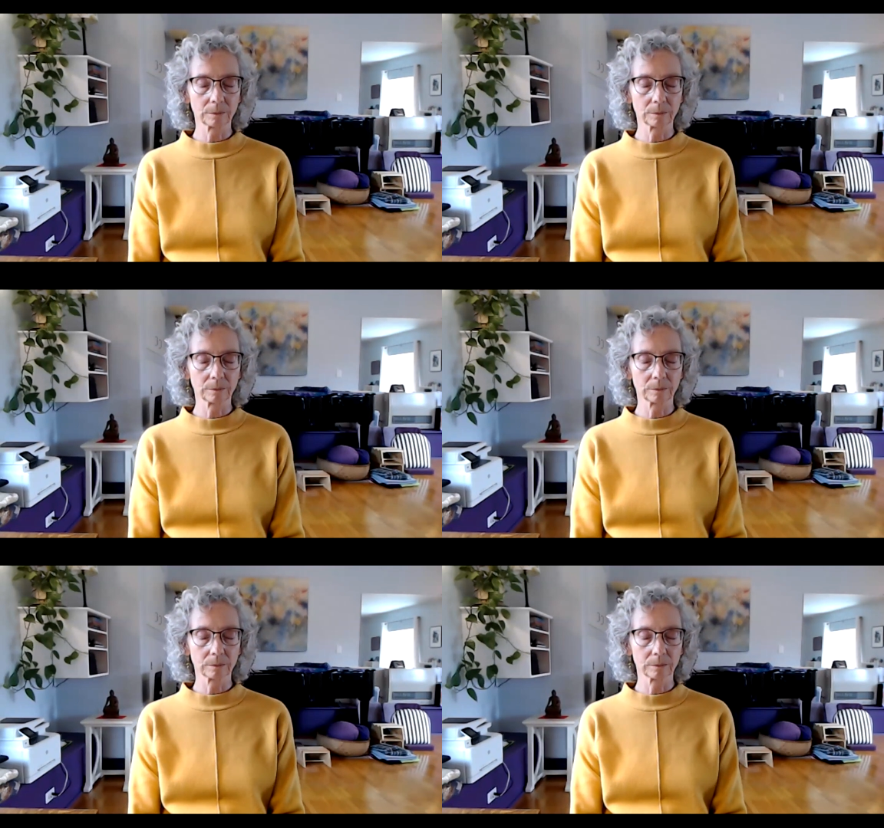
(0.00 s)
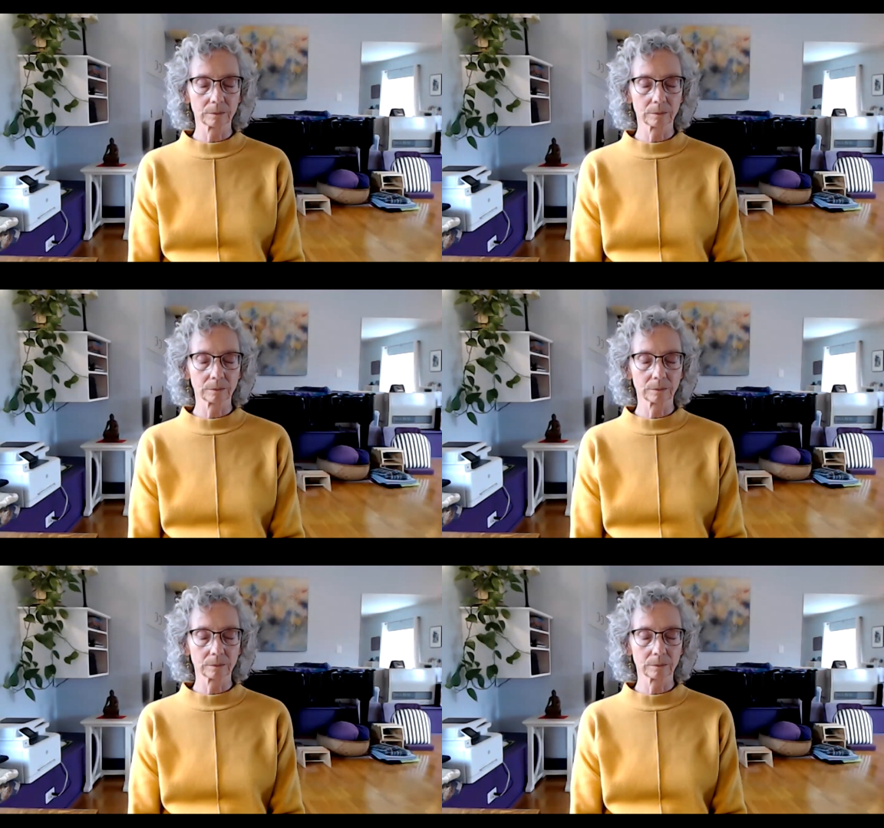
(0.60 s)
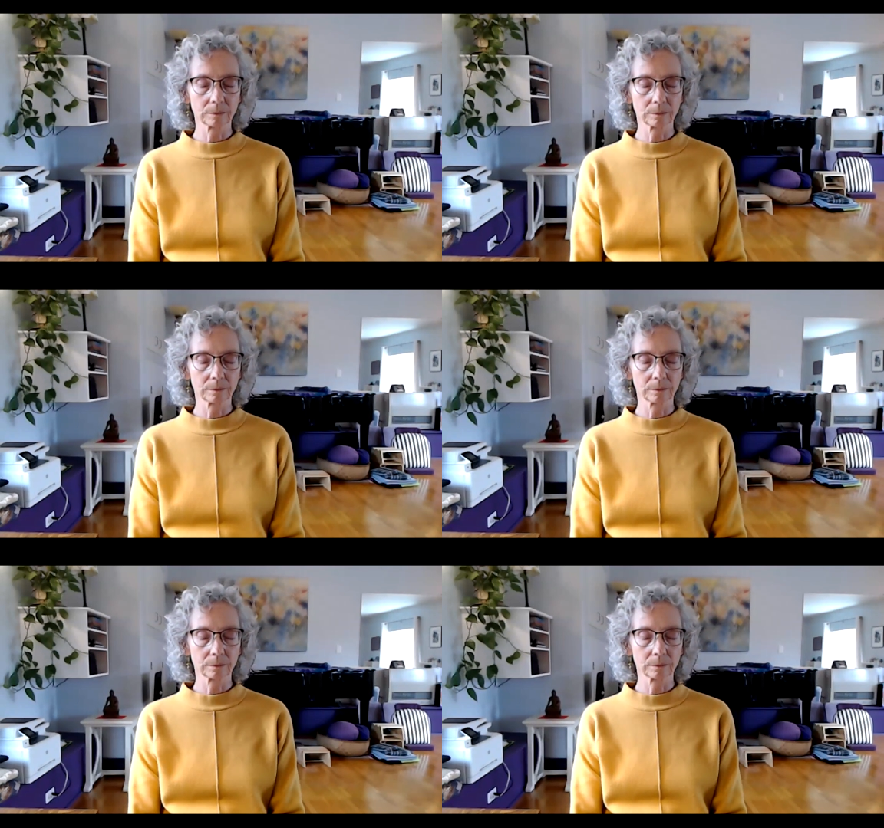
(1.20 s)

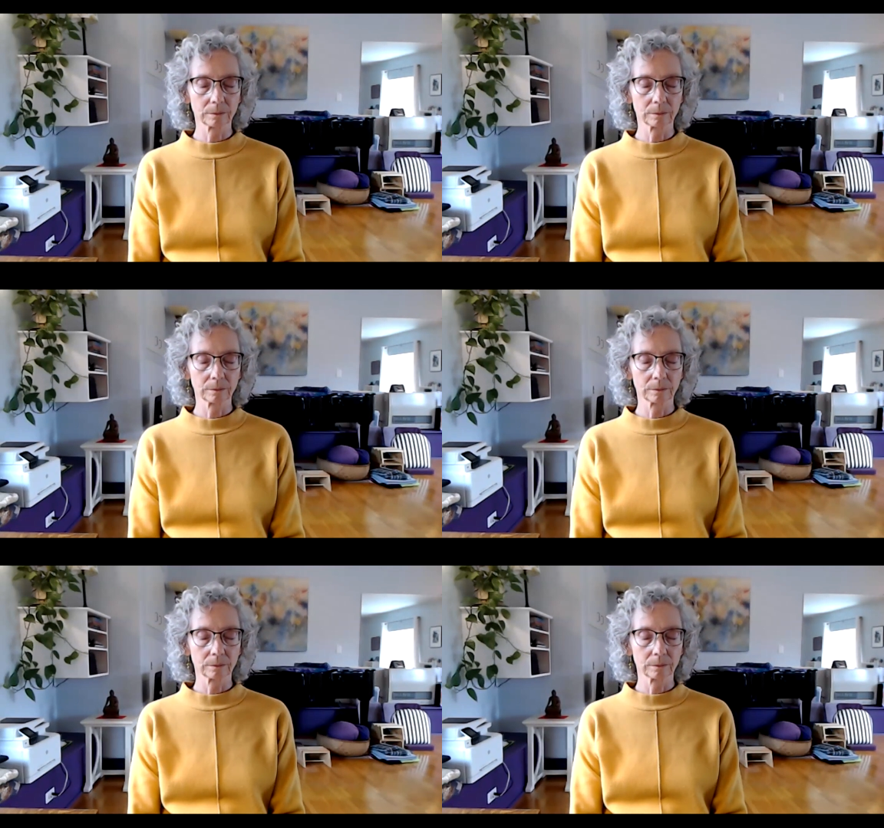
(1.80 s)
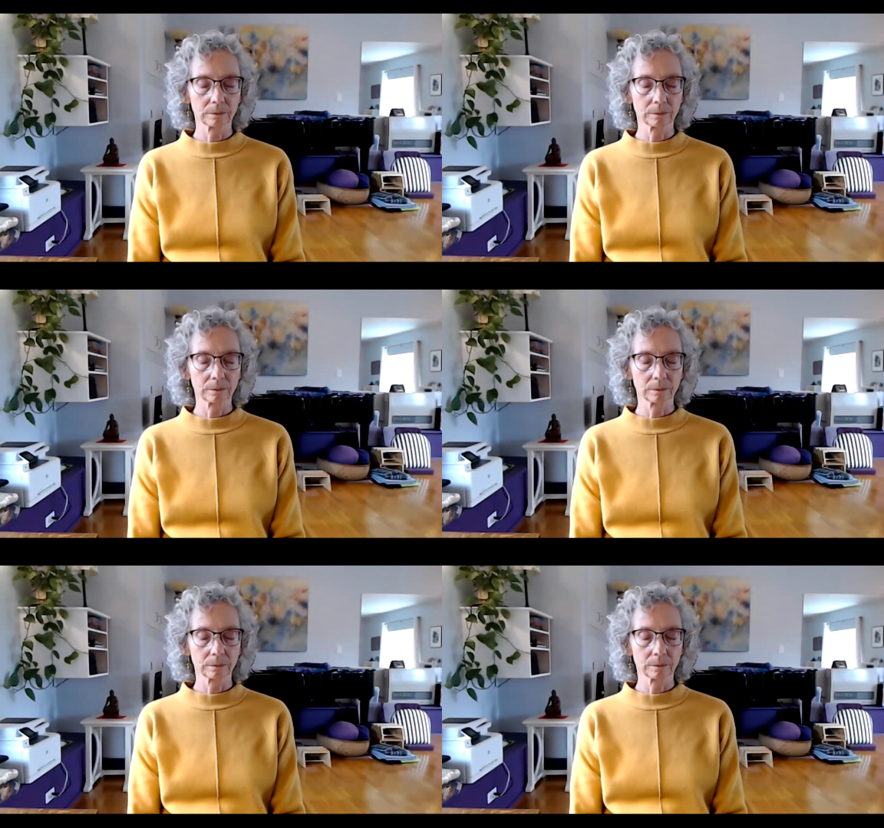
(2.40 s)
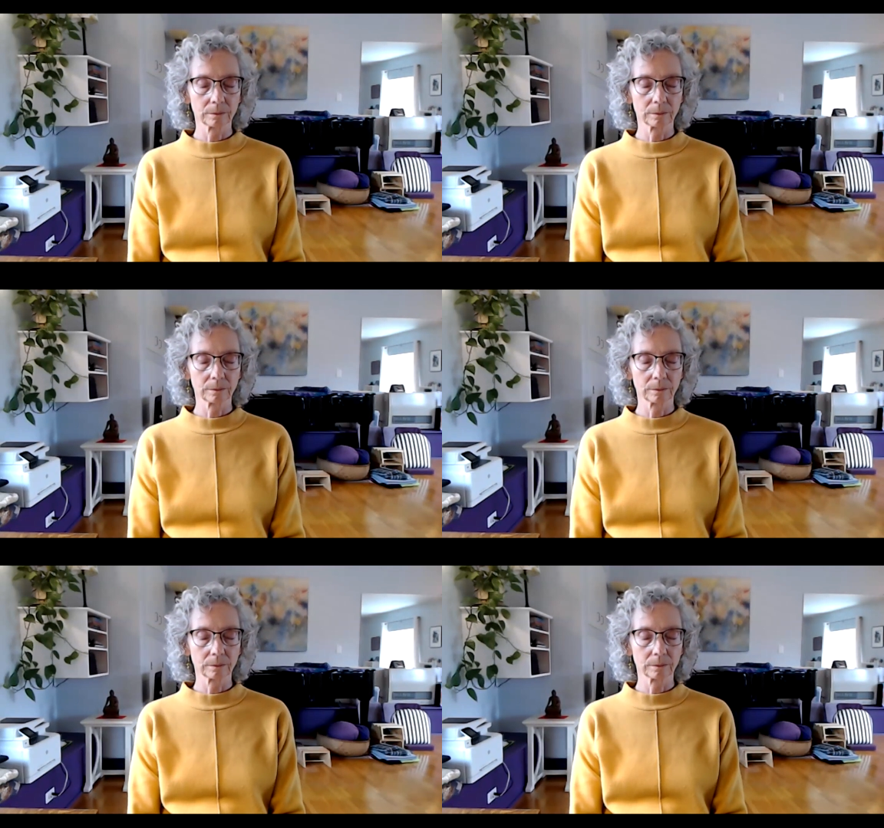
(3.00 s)

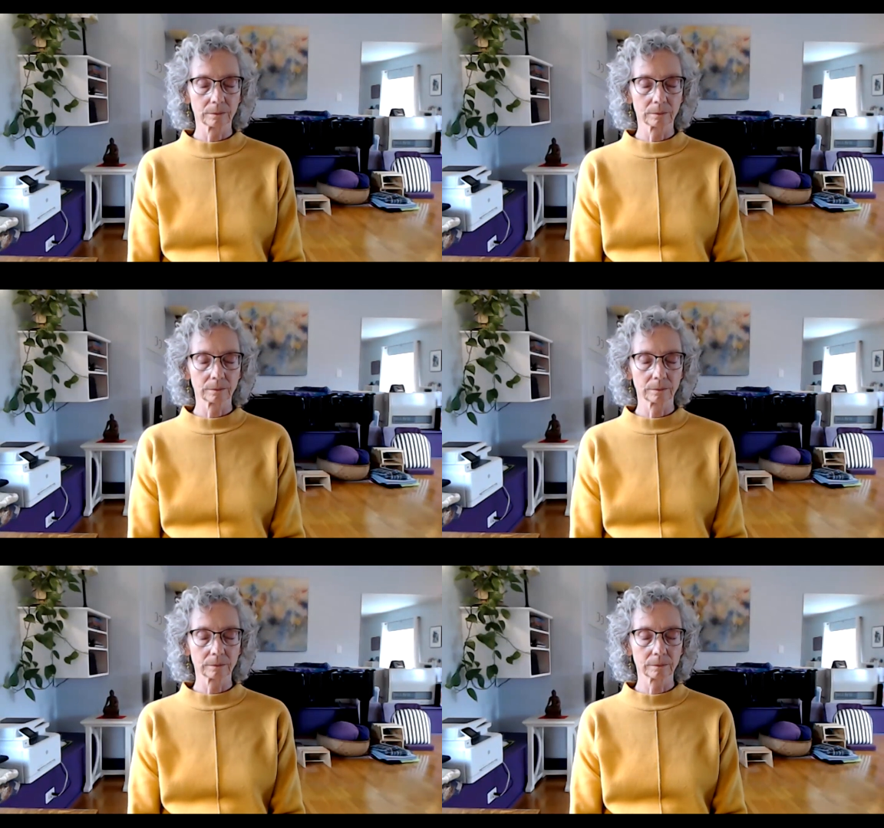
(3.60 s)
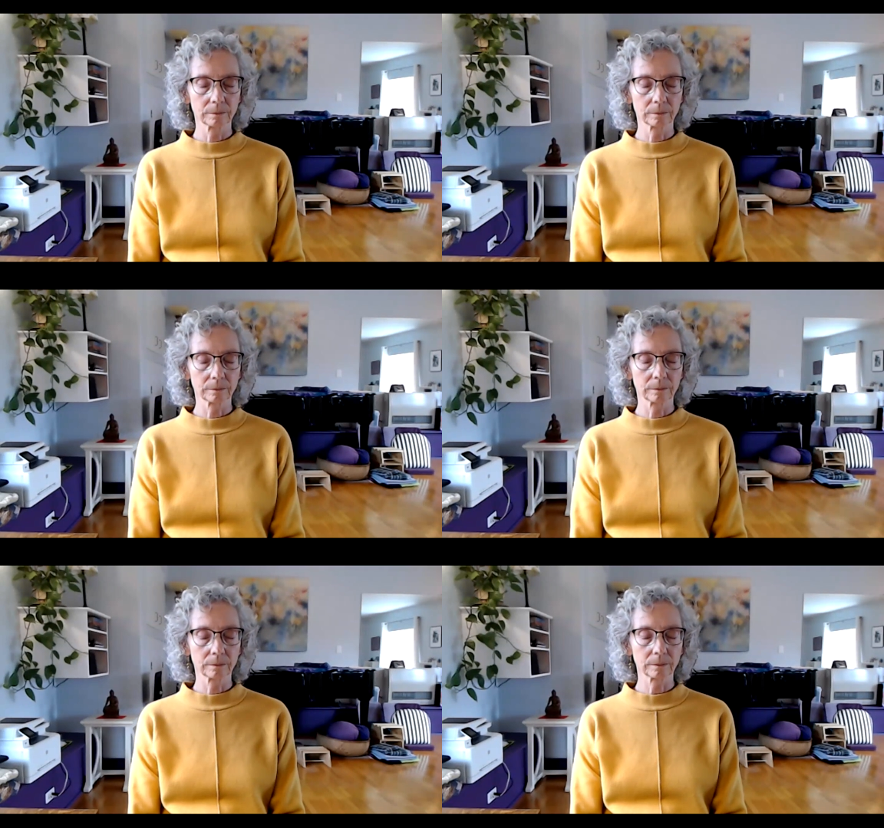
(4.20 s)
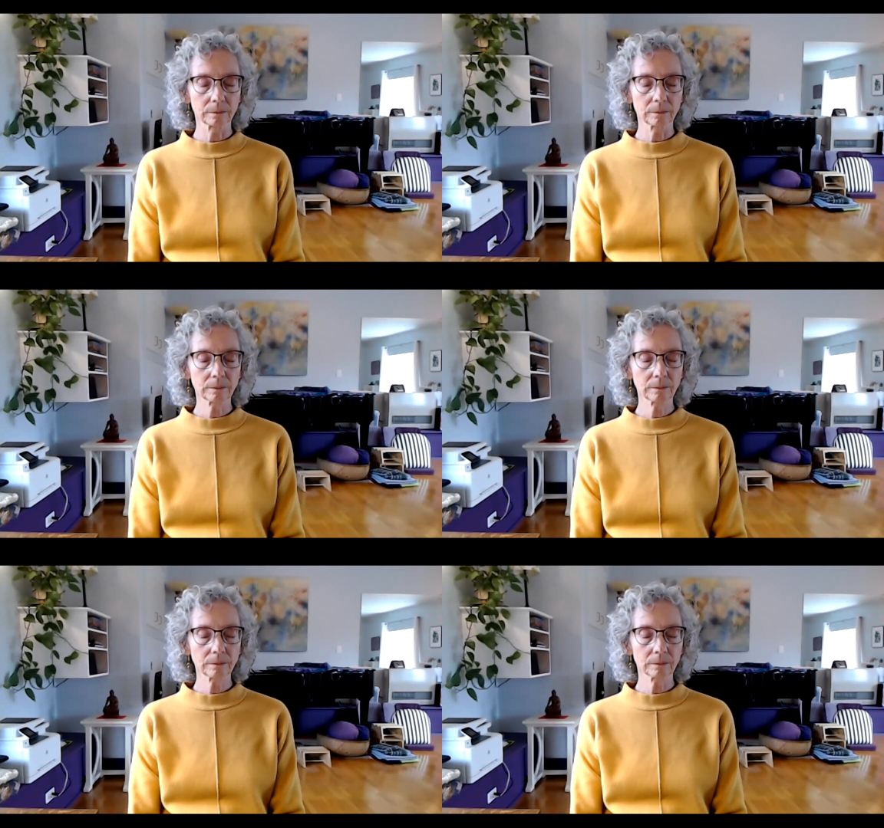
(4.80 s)

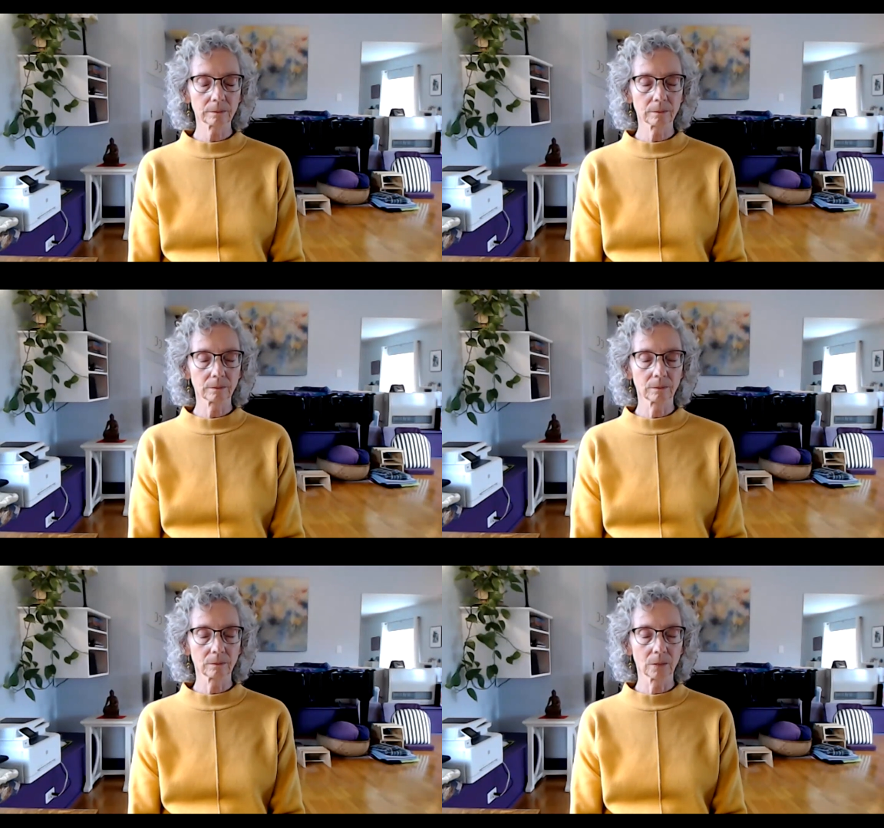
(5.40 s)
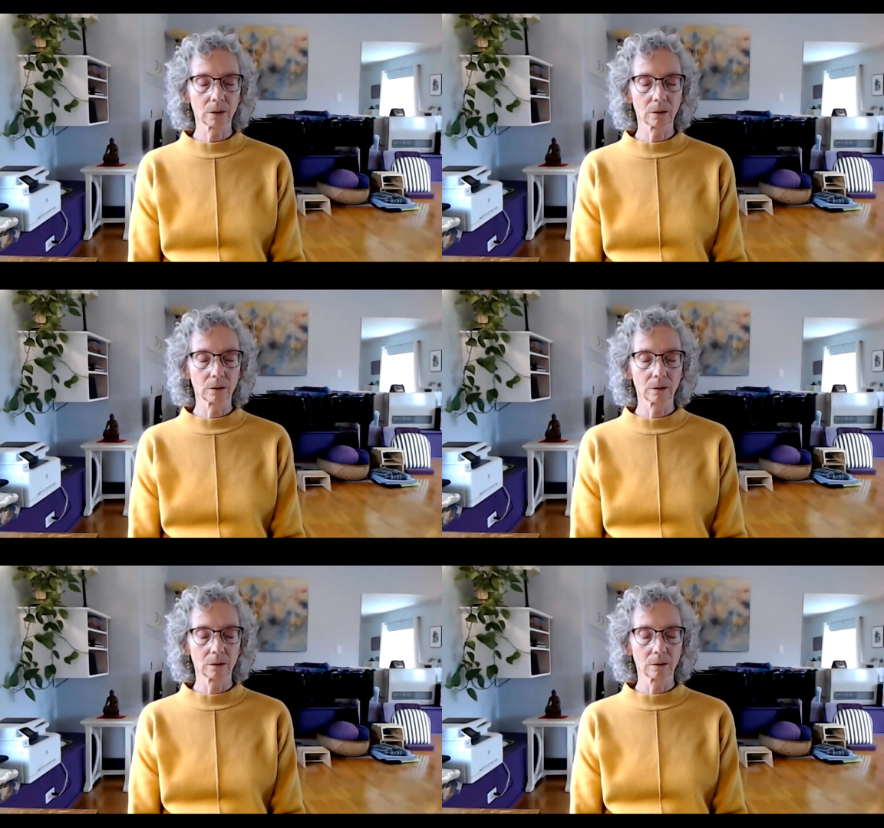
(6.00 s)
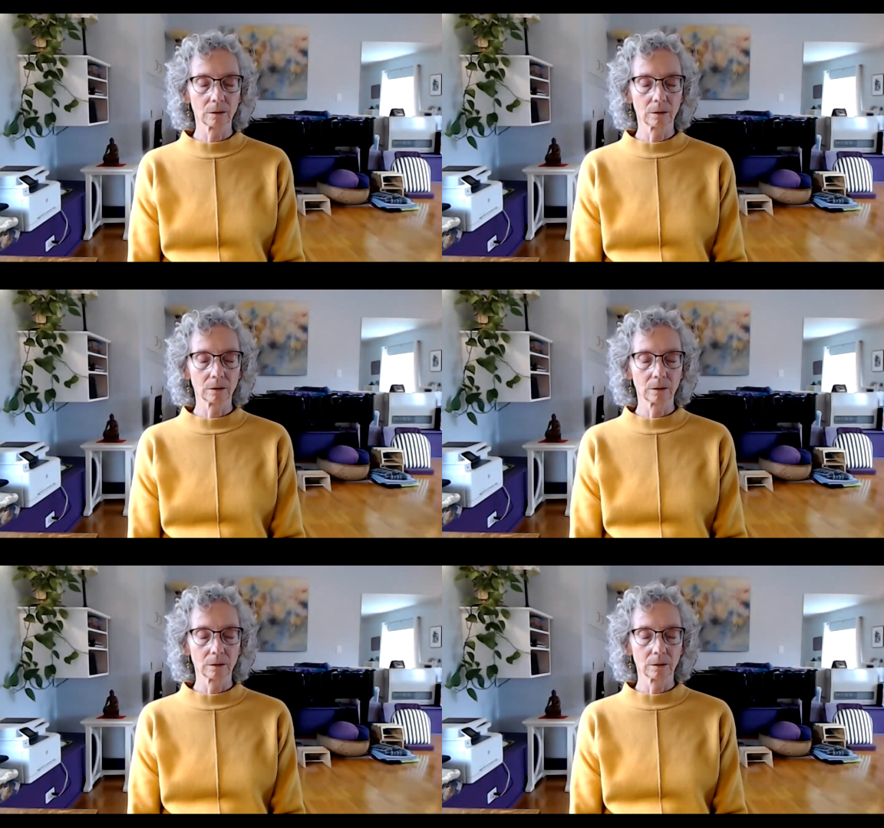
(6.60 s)

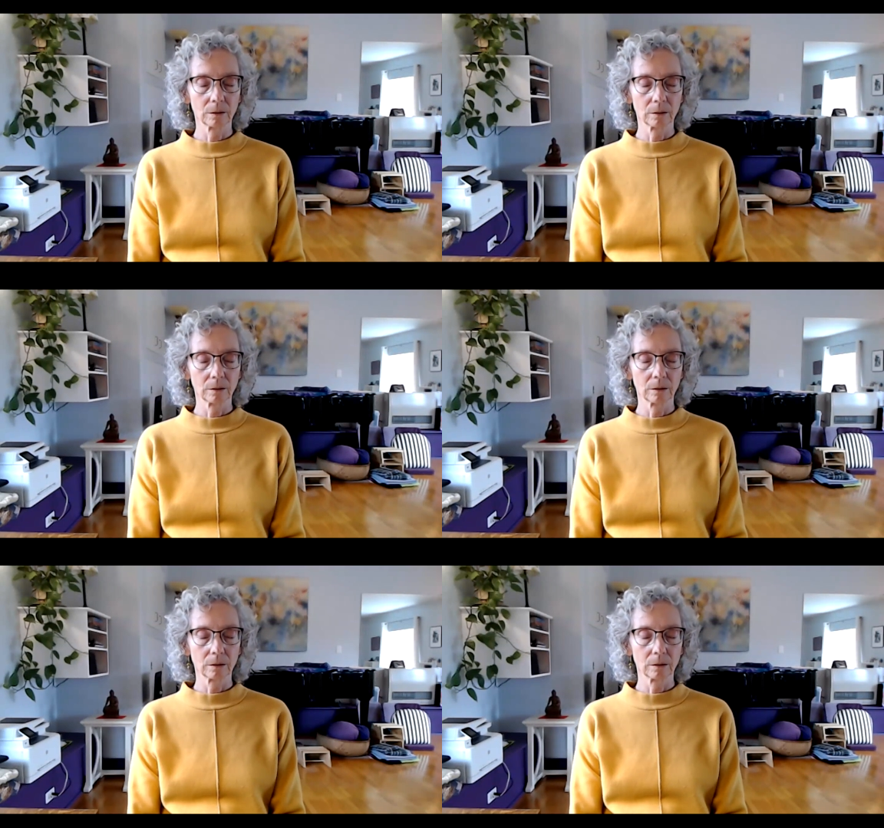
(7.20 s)
(no one is talking)